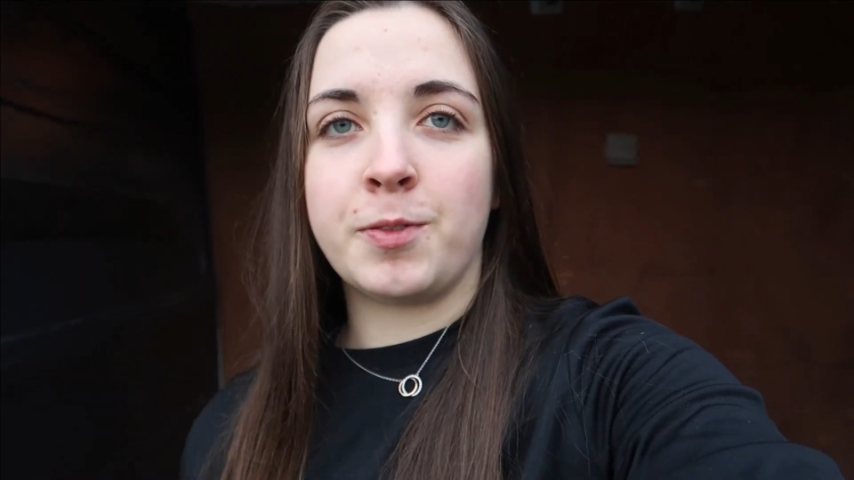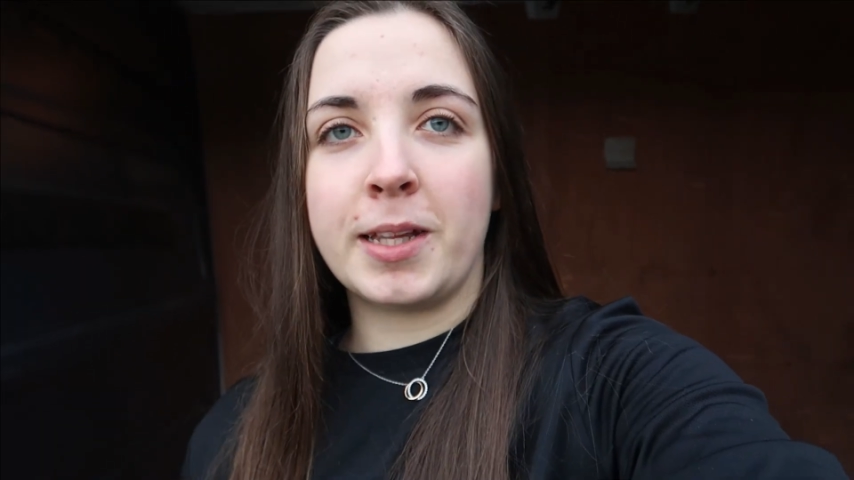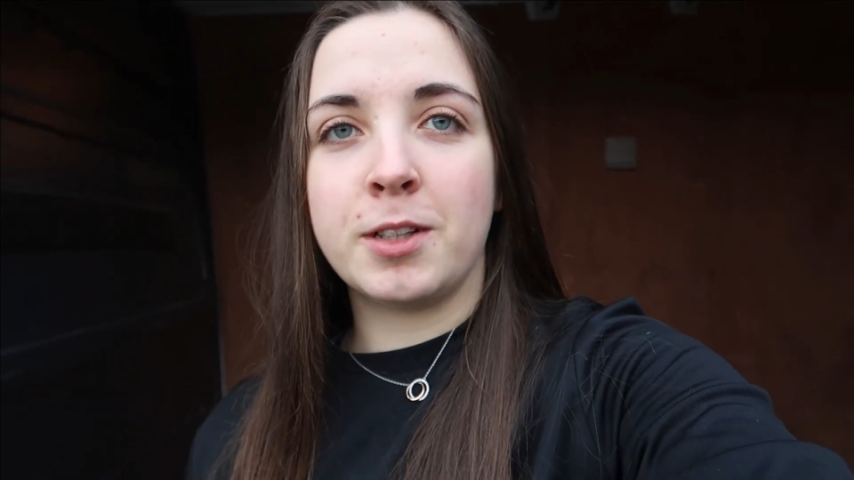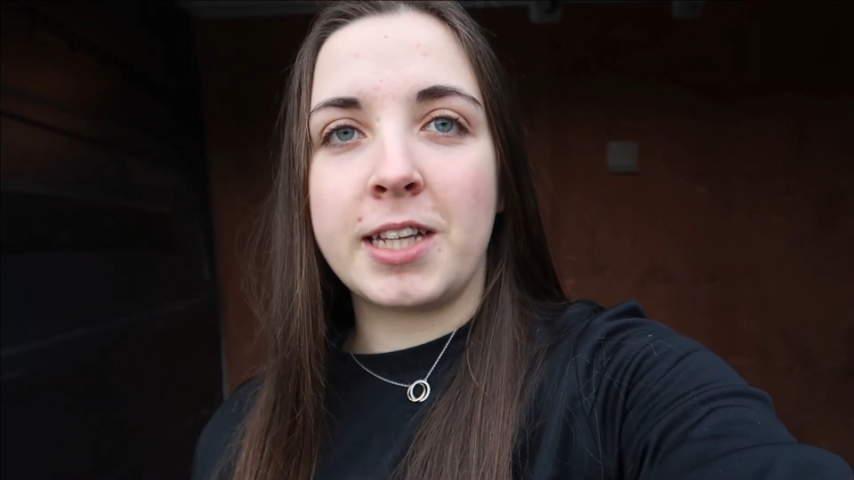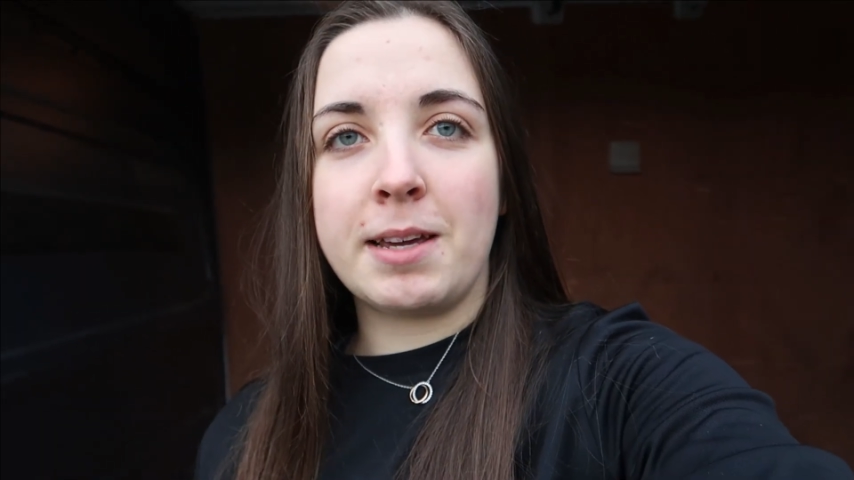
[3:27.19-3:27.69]
with
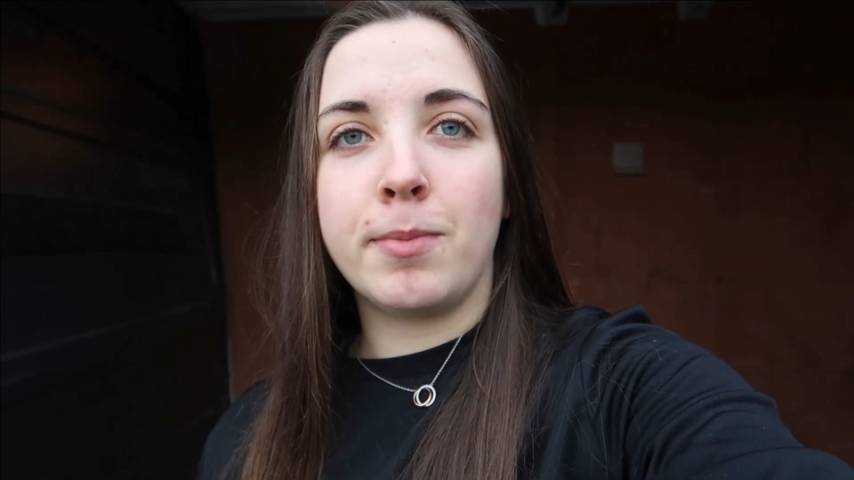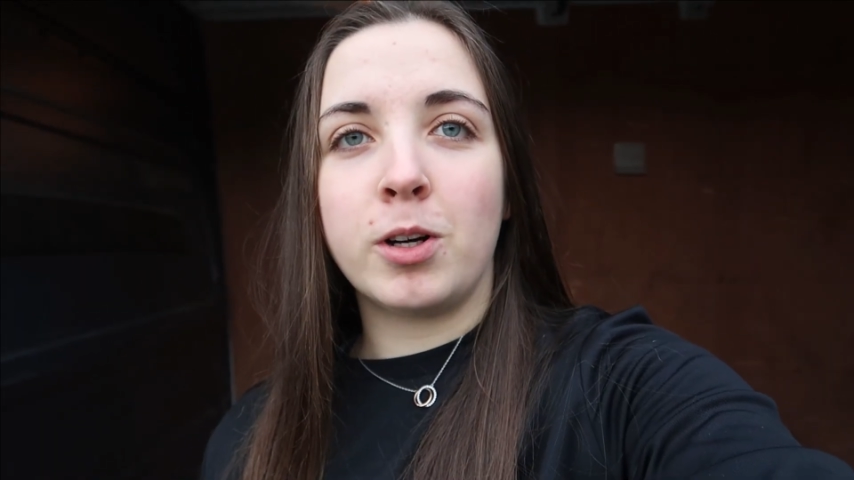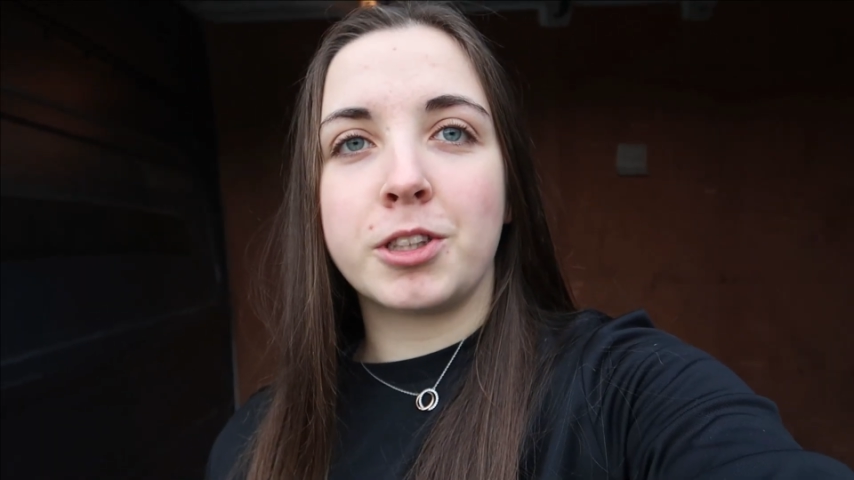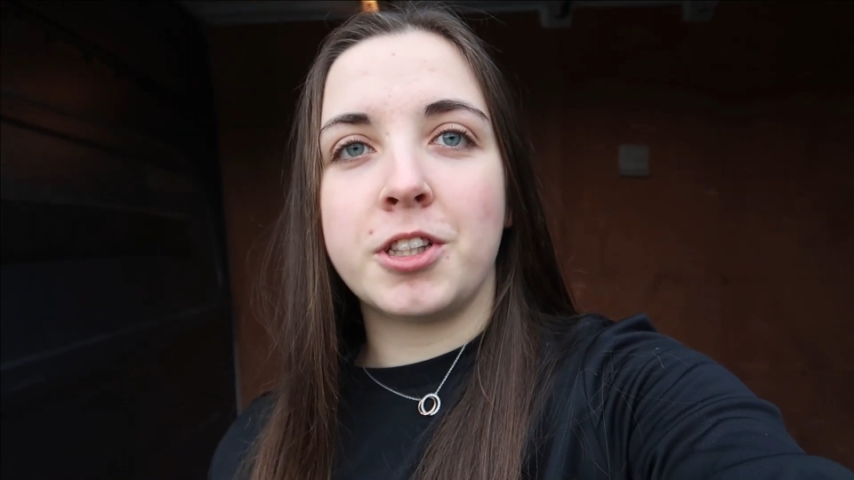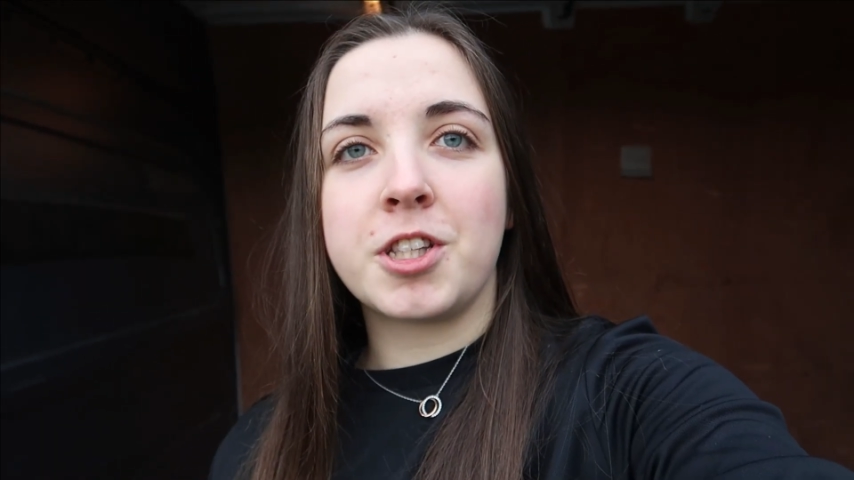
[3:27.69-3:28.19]
my little tent
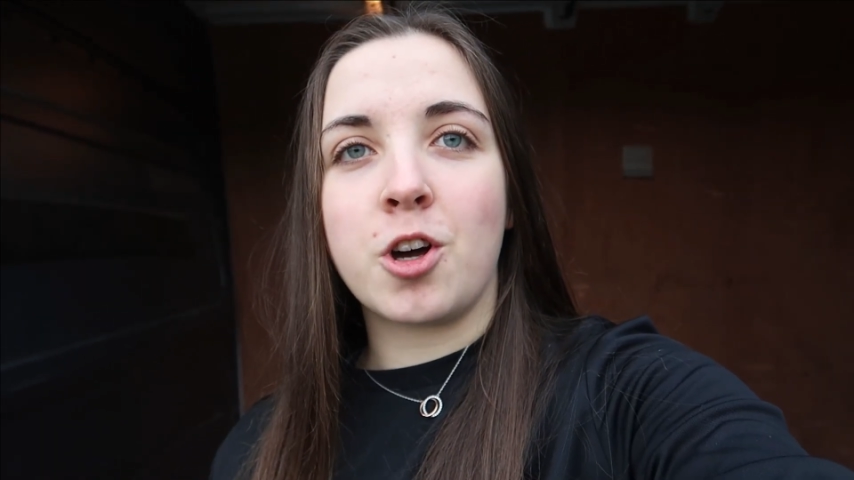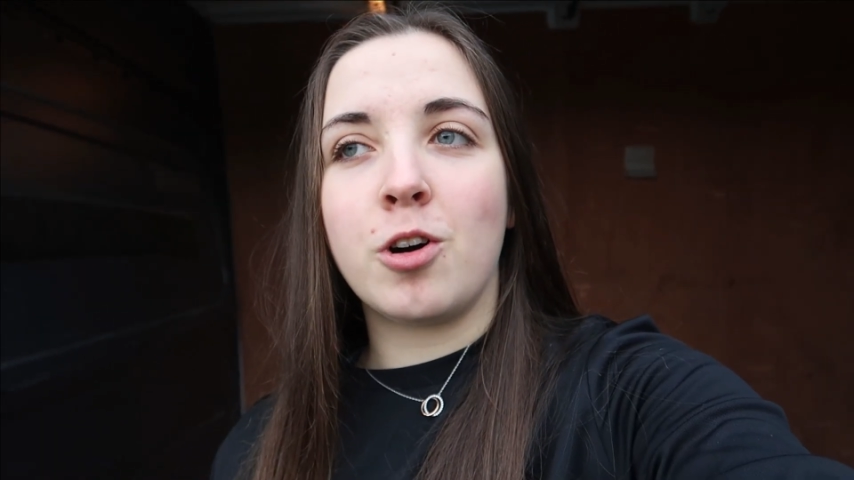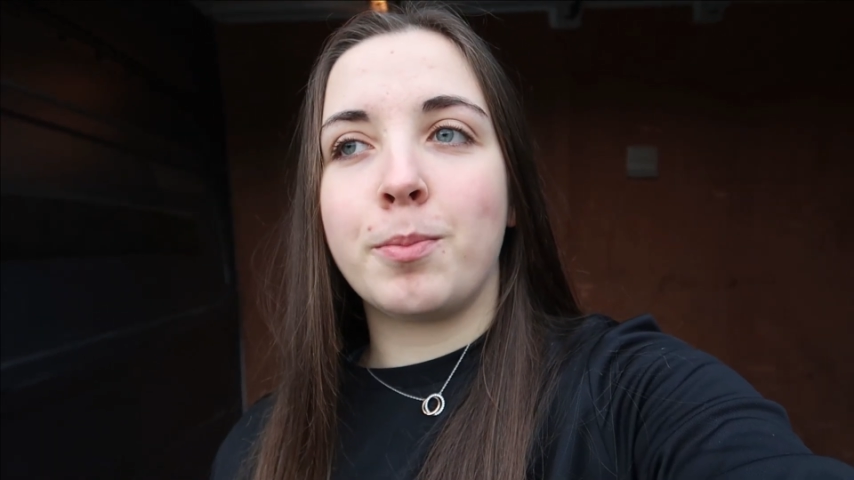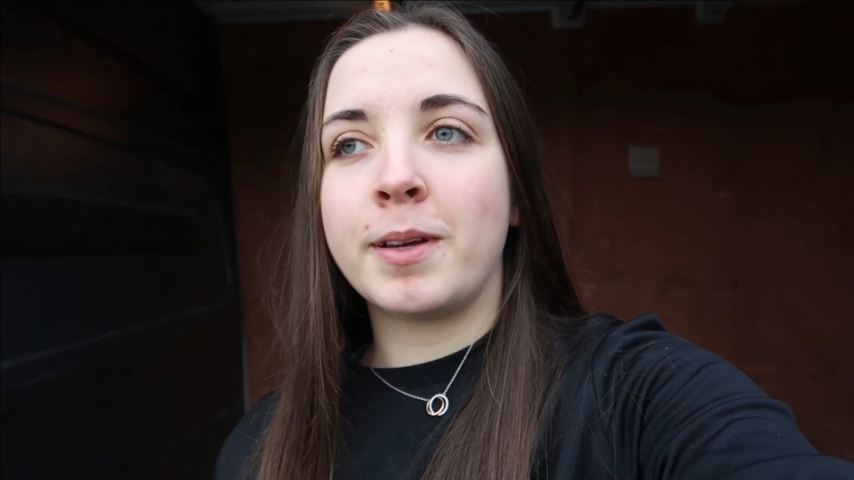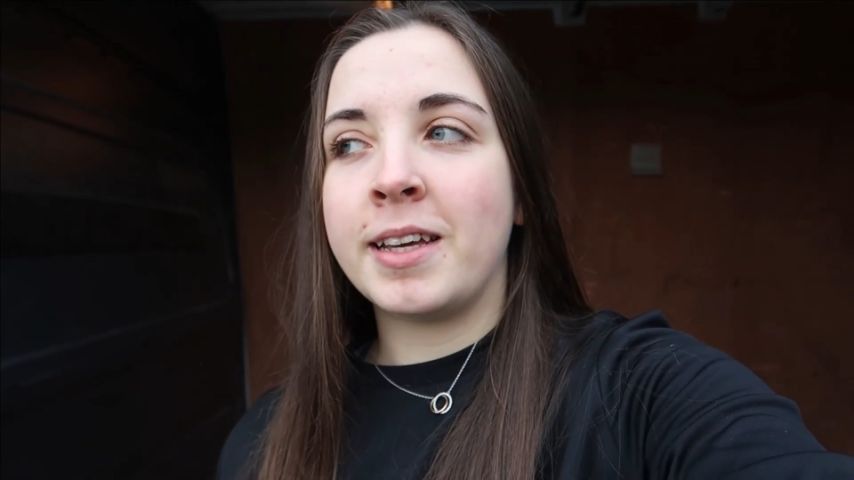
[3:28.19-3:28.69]
box on the
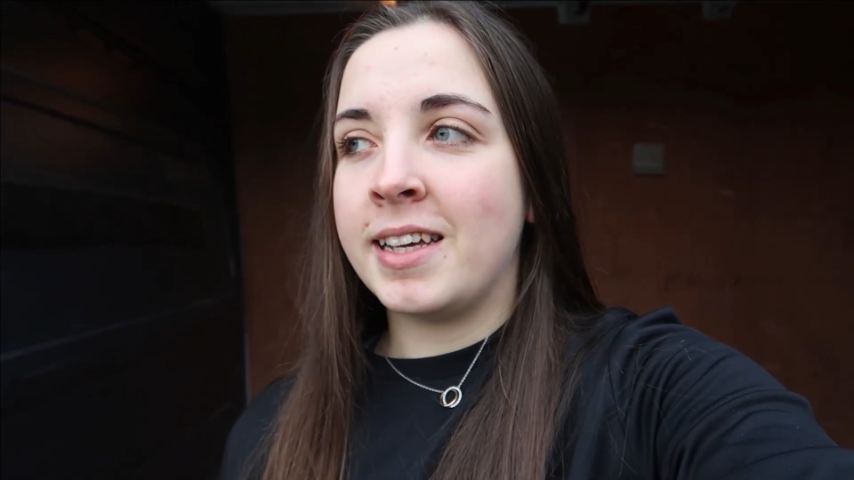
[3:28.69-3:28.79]
top.